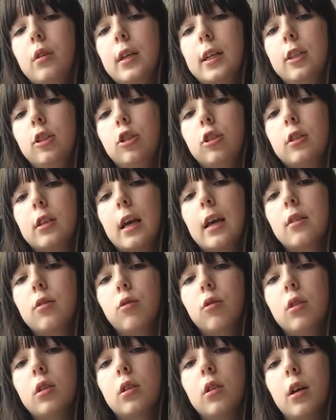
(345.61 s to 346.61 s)
it just gets
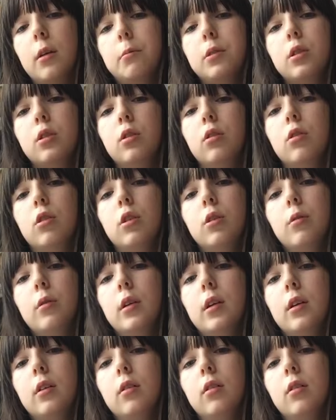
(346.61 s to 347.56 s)
all the slime stuck to it